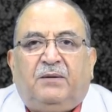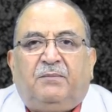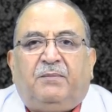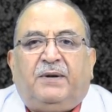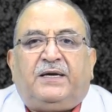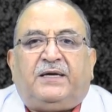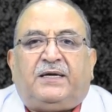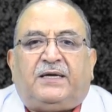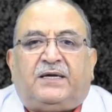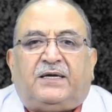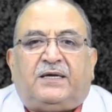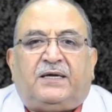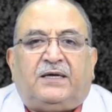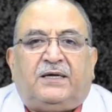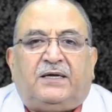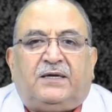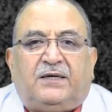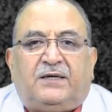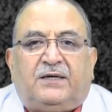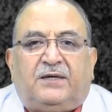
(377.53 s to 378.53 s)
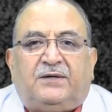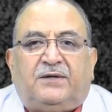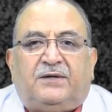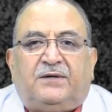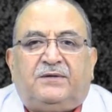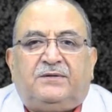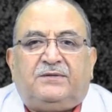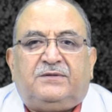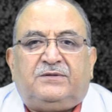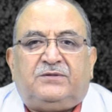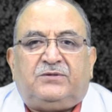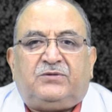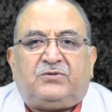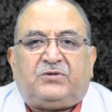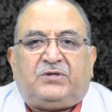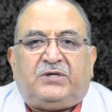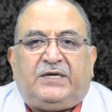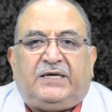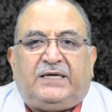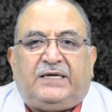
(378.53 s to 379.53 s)
But uh, you
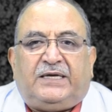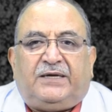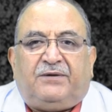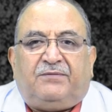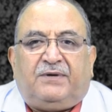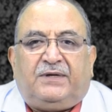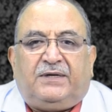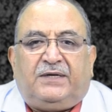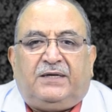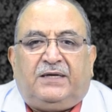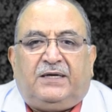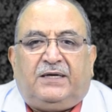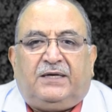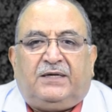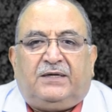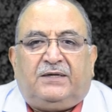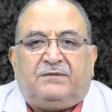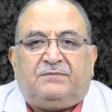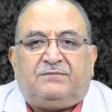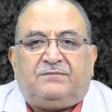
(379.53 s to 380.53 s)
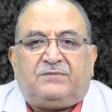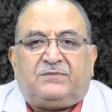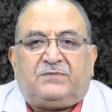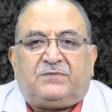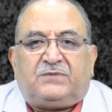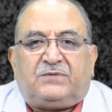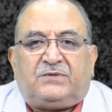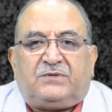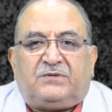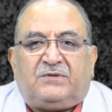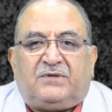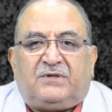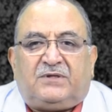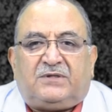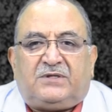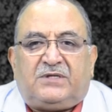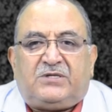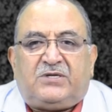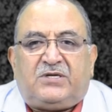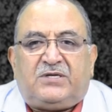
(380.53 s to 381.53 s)
see even uh,
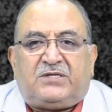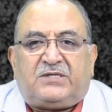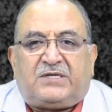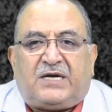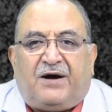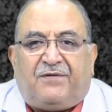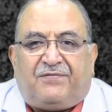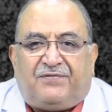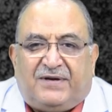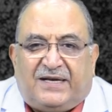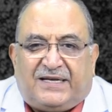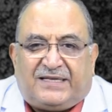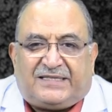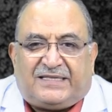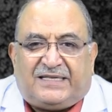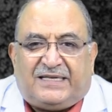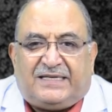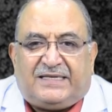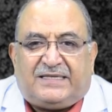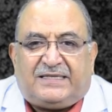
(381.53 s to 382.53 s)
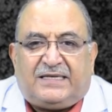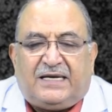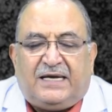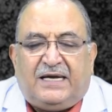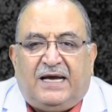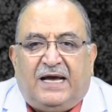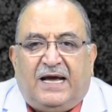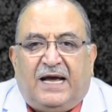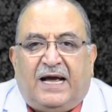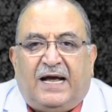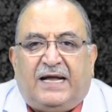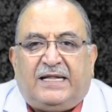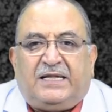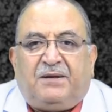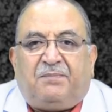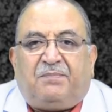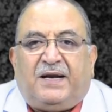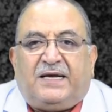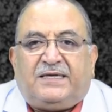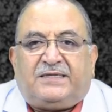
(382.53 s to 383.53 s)
you see staff nurses and
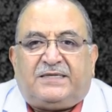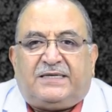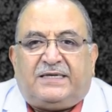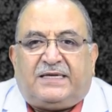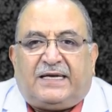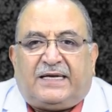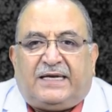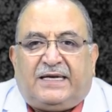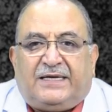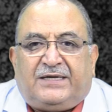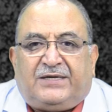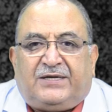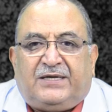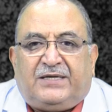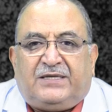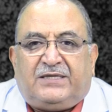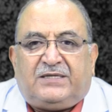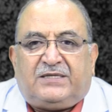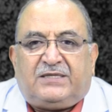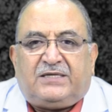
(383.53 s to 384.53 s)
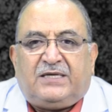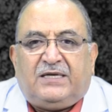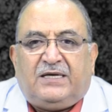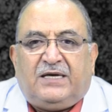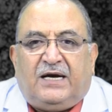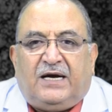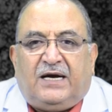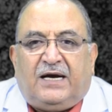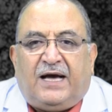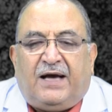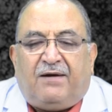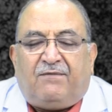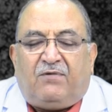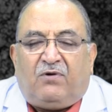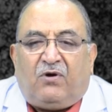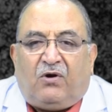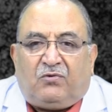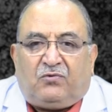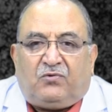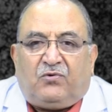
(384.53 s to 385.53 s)
the plastic technicians have
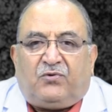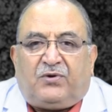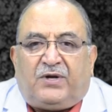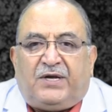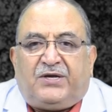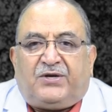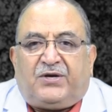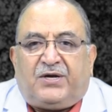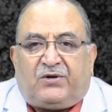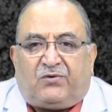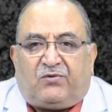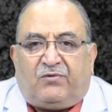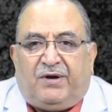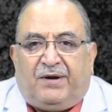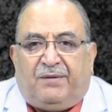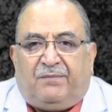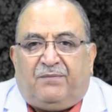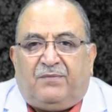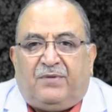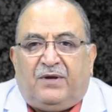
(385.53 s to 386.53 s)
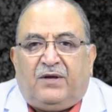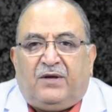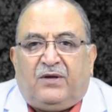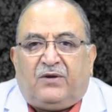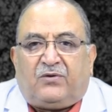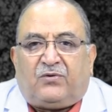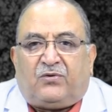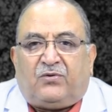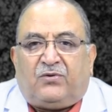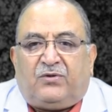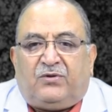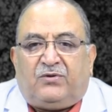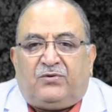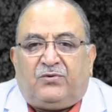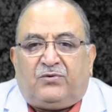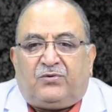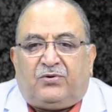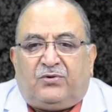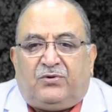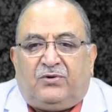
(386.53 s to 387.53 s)
lot to teach it to him. So
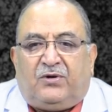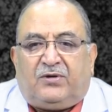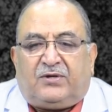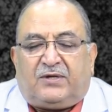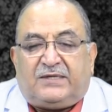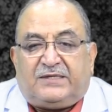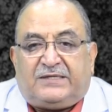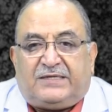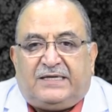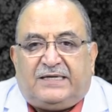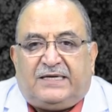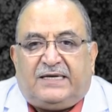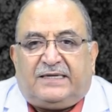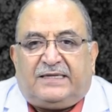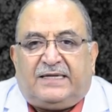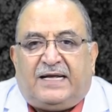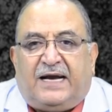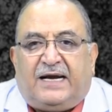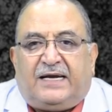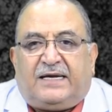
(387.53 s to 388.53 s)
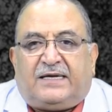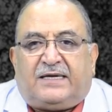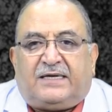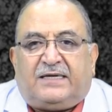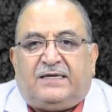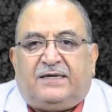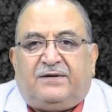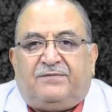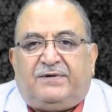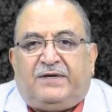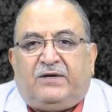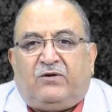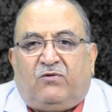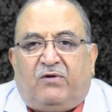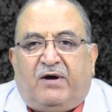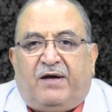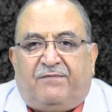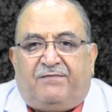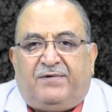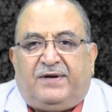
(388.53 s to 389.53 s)
you should not consider that uh, we
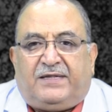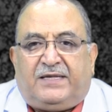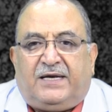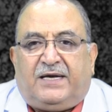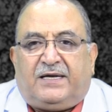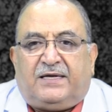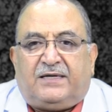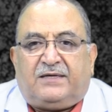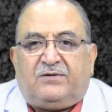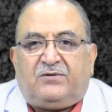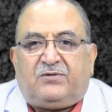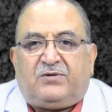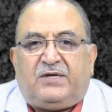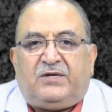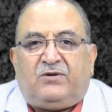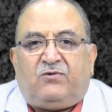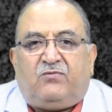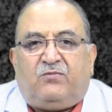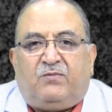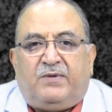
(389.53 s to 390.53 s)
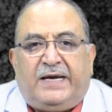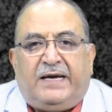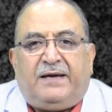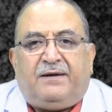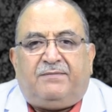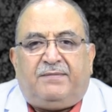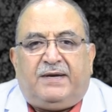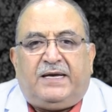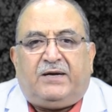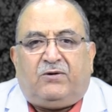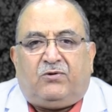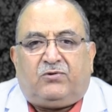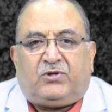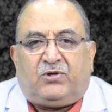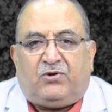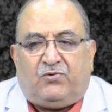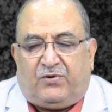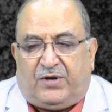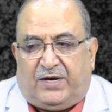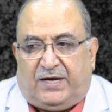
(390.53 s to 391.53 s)
know everything. You see, you may, may know
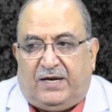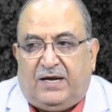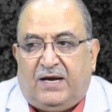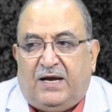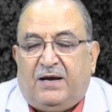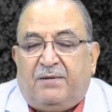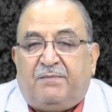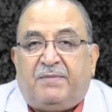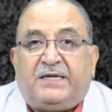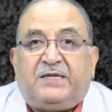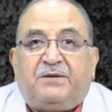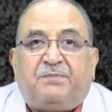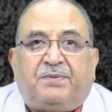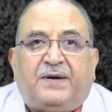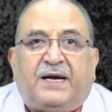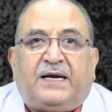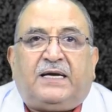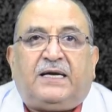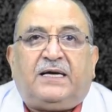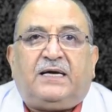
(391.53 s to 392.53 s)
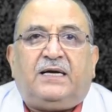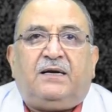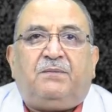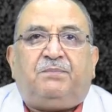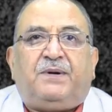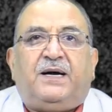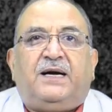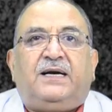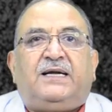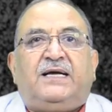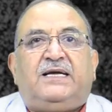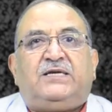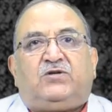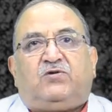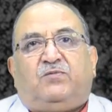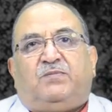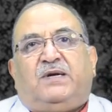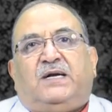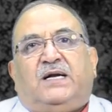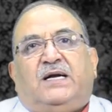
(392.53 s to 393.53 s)
theory, but the practical part has
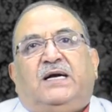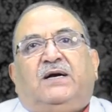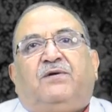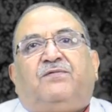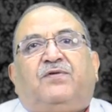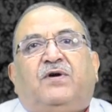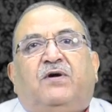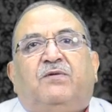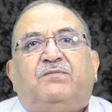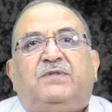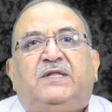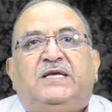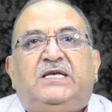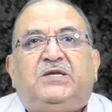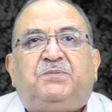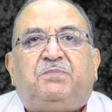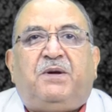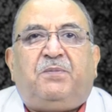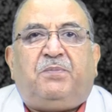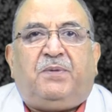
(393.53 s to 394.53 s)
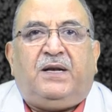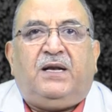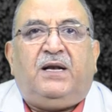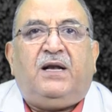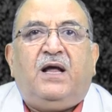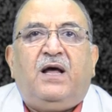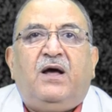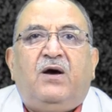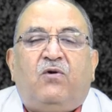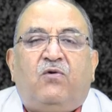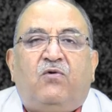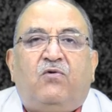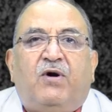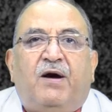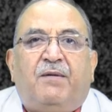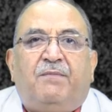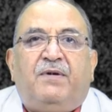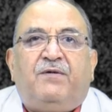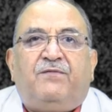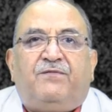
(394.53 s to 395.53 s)
to be learned from these people who
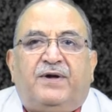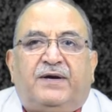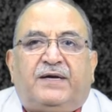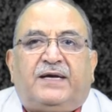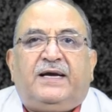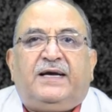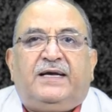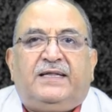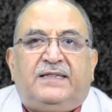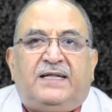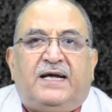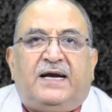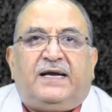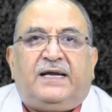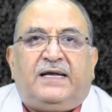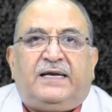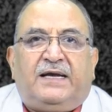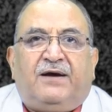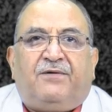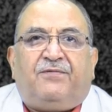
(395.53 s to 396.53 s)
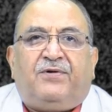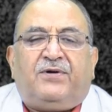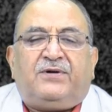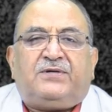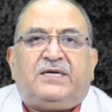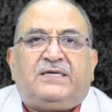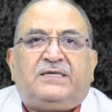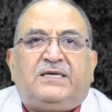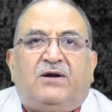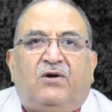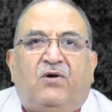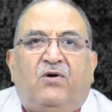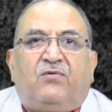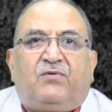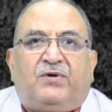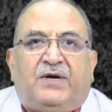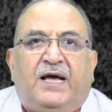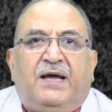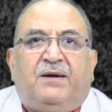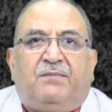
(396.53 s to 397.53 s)
have been working in that area for such a
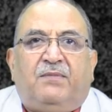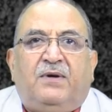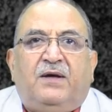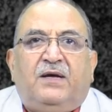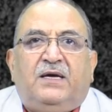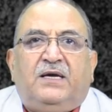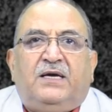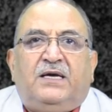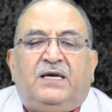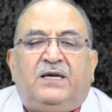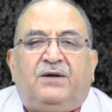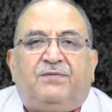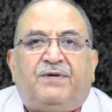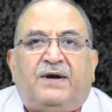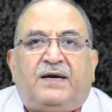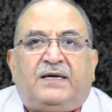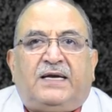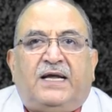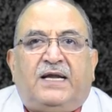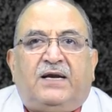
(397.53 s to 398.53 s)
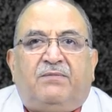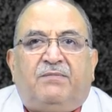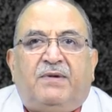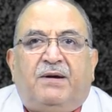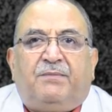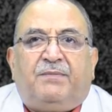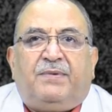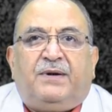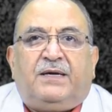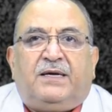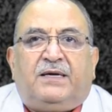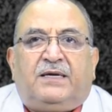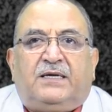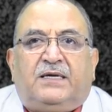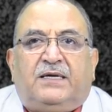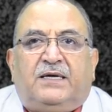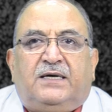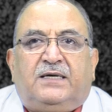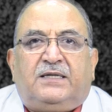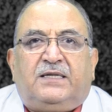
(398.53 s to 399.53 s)
long time. In fact, I remember
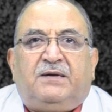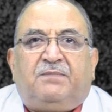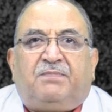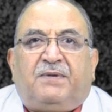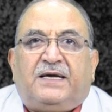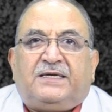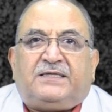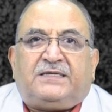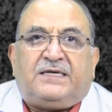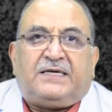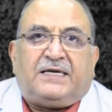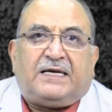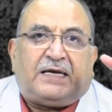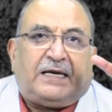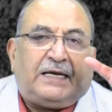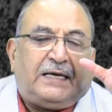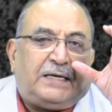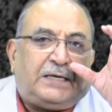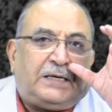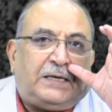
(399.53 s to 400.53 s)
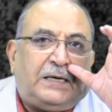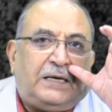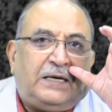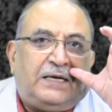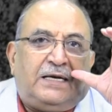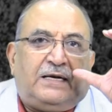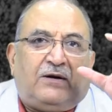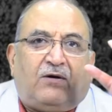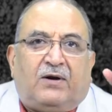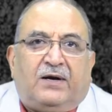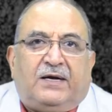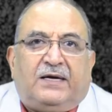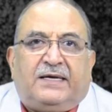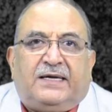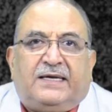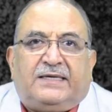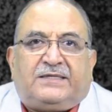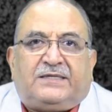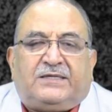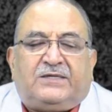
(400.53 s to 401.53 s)
uh, the plaster technician in All
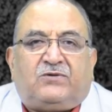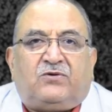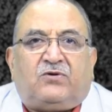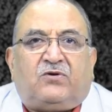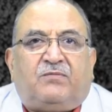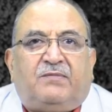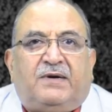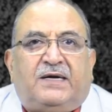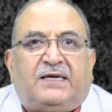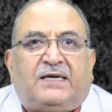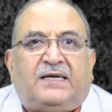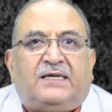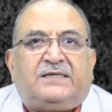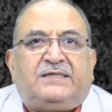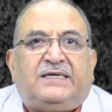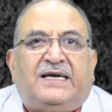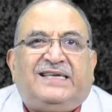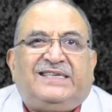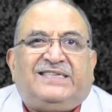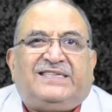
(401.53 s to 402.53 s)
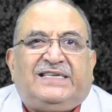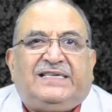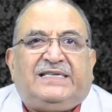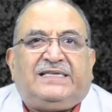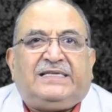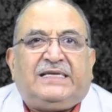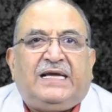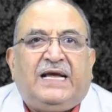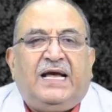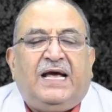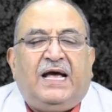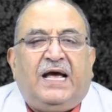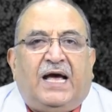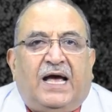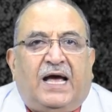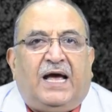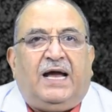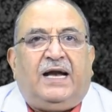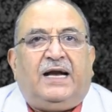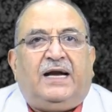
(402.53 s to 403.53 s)
India Institute of Medical Sciences
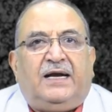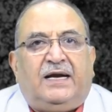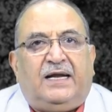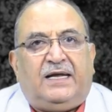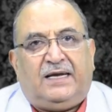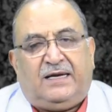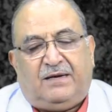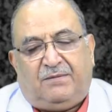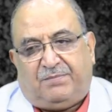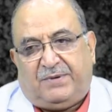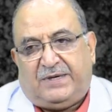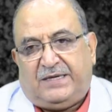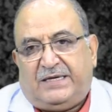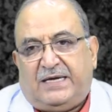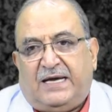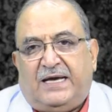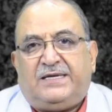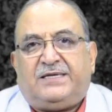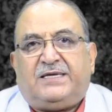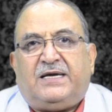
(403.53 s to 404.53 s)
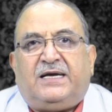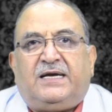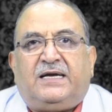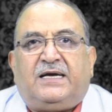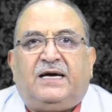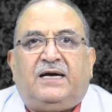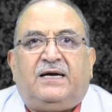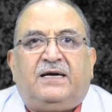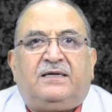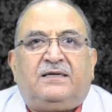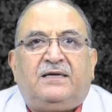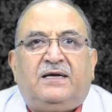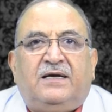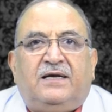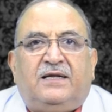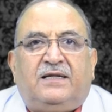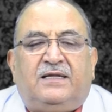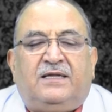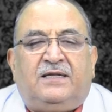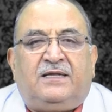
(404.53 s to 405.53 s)
and in PGI
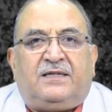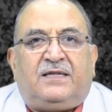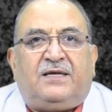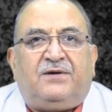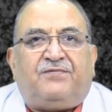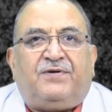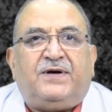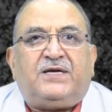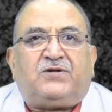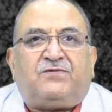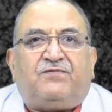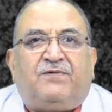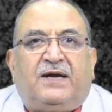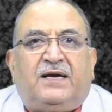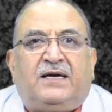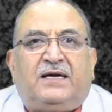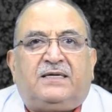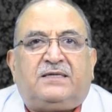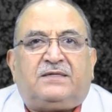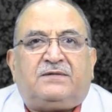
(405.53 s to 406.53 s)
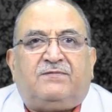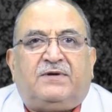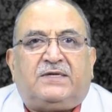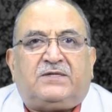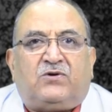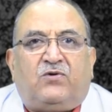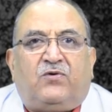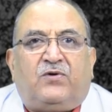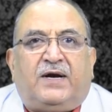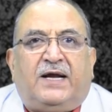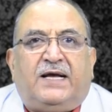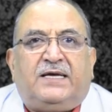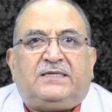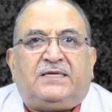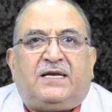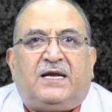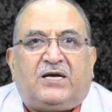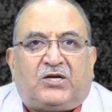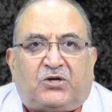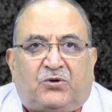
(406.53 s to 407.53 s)
Chandigarh, the first one was known
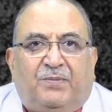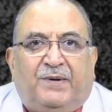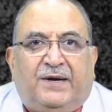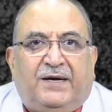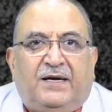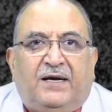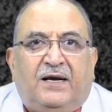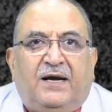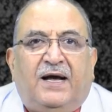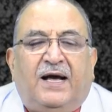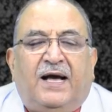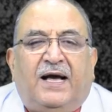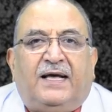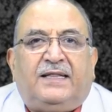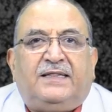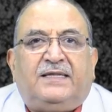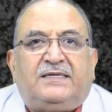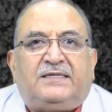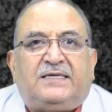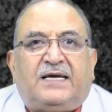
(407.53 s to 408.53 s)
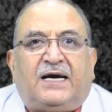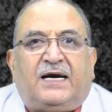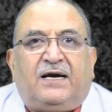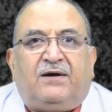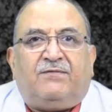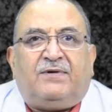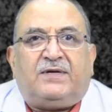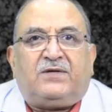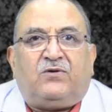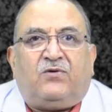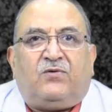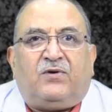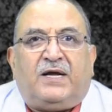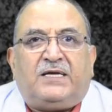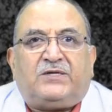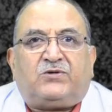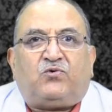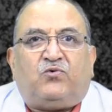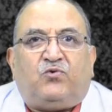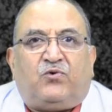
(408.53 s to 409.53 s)
as Lakshman and the second was known
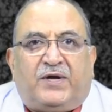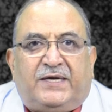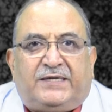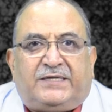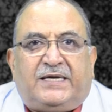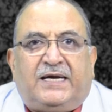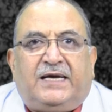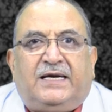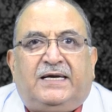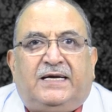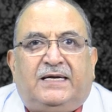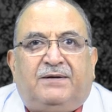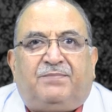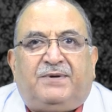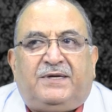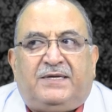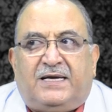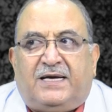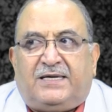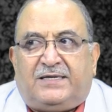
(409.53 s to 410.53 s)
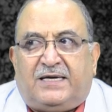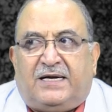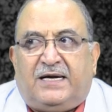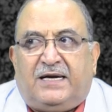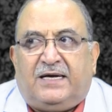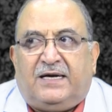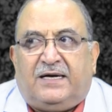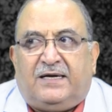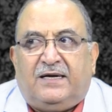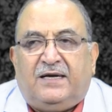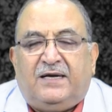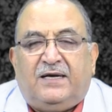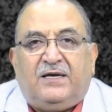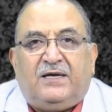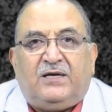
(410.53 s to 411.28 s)
as Kure Singh in PGI Chandigarh.